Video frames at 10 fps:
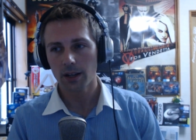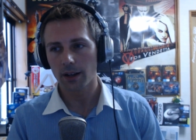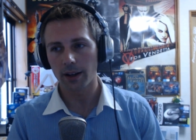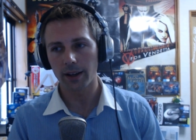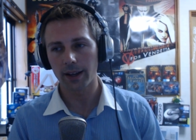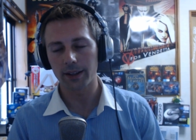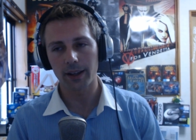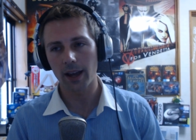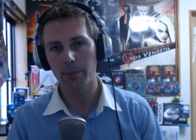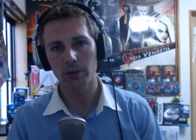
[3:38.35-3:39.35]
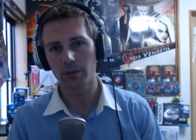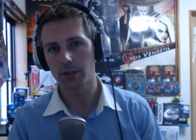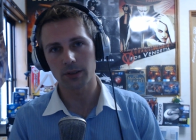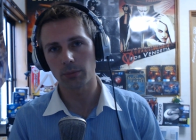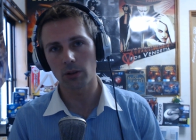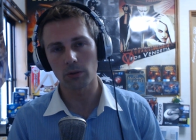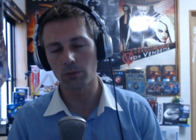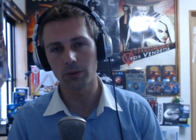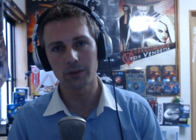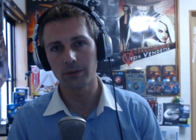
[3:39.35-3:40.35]
I had a hammer and just a block of
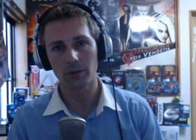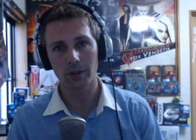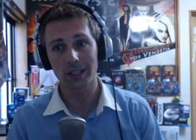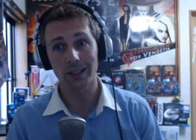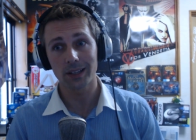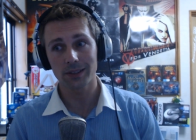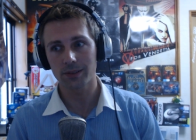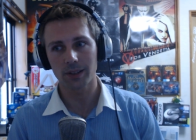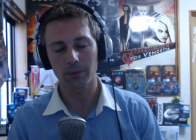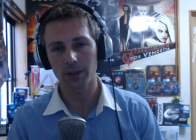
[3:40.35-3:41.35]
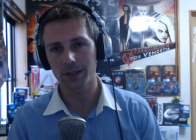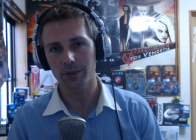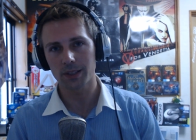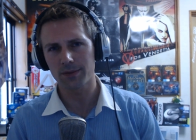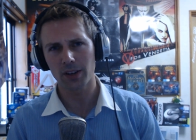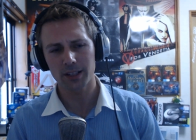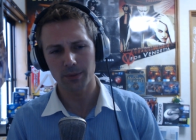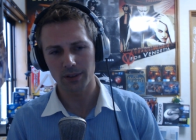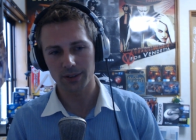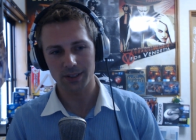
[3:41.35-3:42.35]
wood already there. So I was like, when I saw this vice
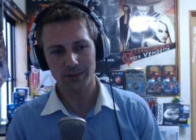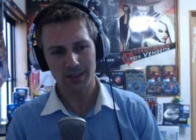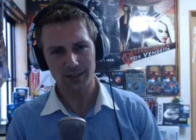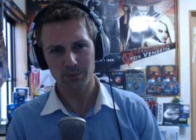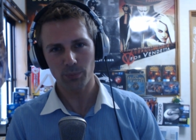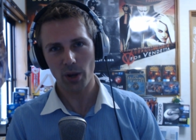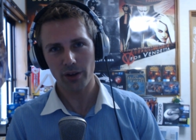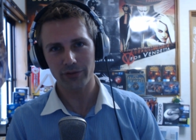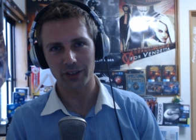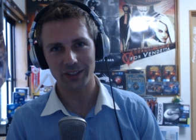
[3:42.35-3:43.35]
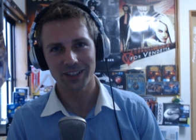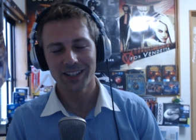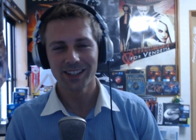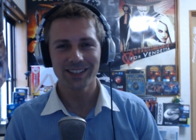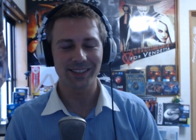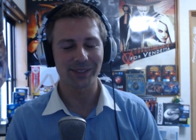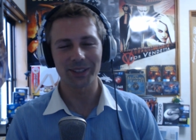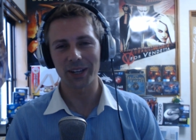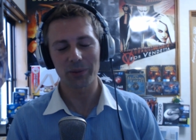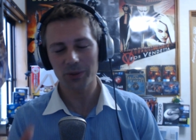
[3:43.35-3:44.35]
method, I was like, this is perfect. So
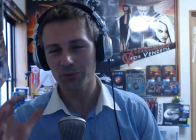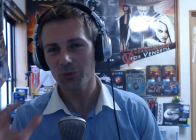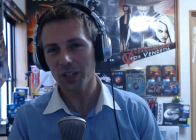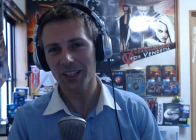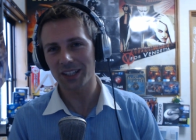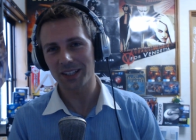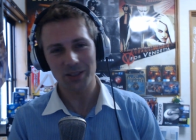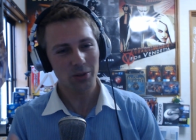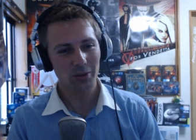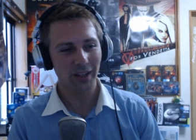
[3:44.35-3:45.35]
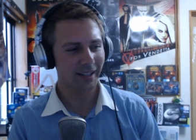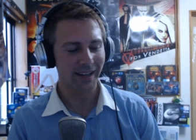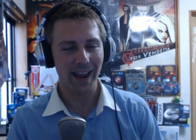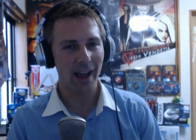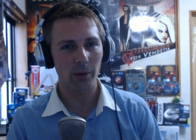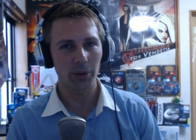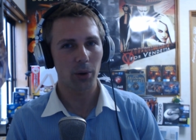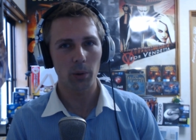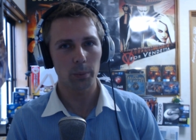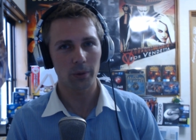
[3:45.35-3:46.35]
yeah, it was really, it took like an hour. The
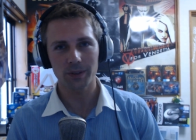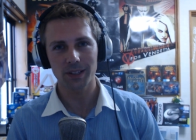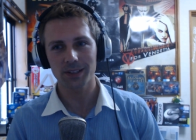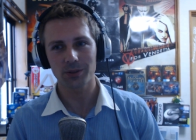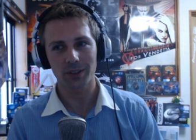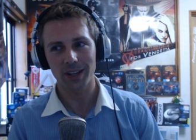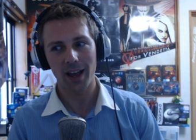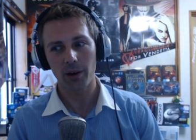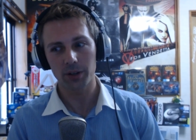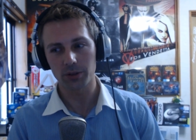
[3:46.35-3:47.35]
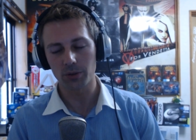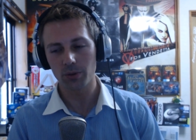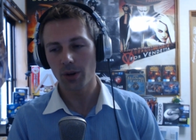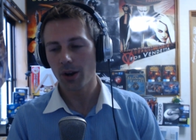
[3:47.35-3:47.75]
whole process took an hour to do.